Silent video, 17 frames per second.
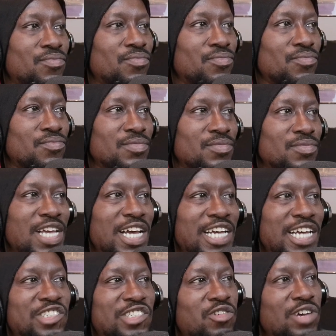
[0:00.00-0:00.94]
That's
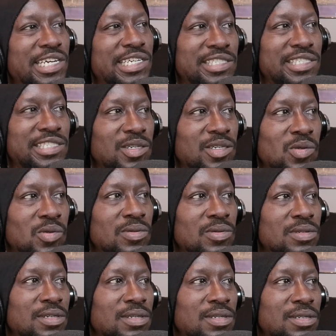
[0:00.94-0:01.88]
crazy, yo.
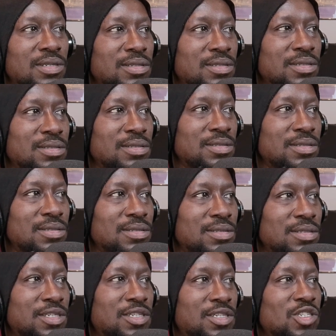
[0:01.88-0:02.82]
Look at
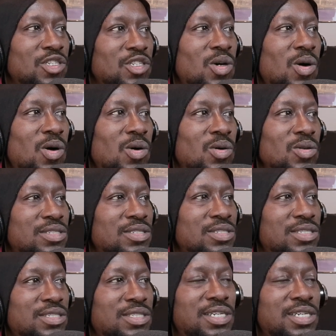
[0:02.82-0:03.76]
the dogs
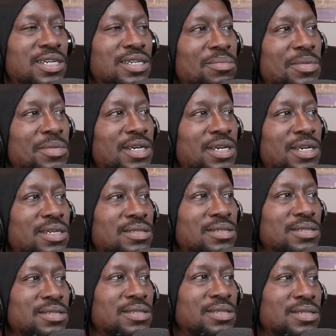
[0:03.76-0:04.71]
chilling, man.
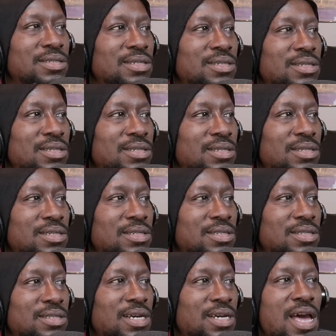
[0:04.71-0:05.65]
They
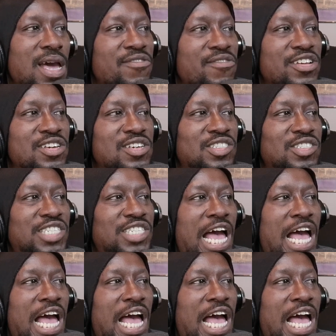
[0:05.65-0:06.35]
having a good time.